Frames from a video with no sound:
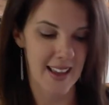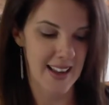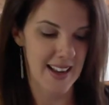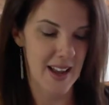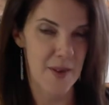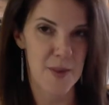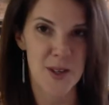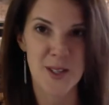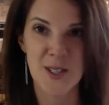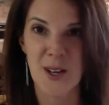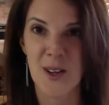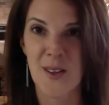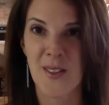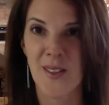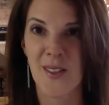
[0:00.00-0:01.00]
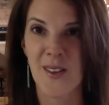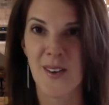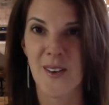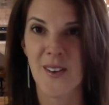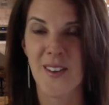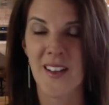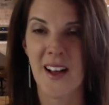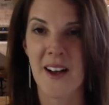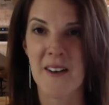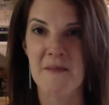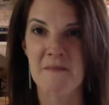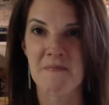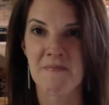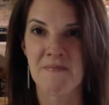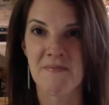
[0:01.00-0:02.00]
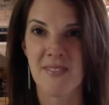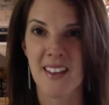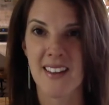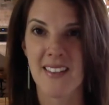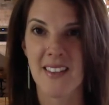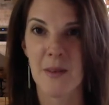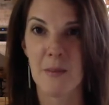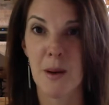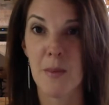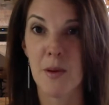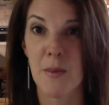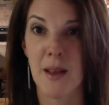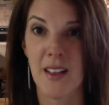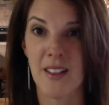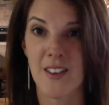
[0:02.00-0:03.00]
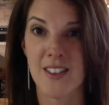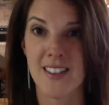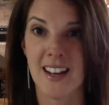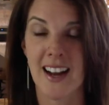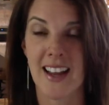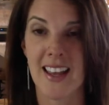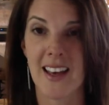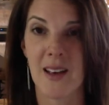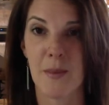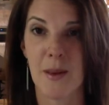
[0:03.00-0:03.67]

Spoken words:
Now I want to show you the little the bubble mailers that I get,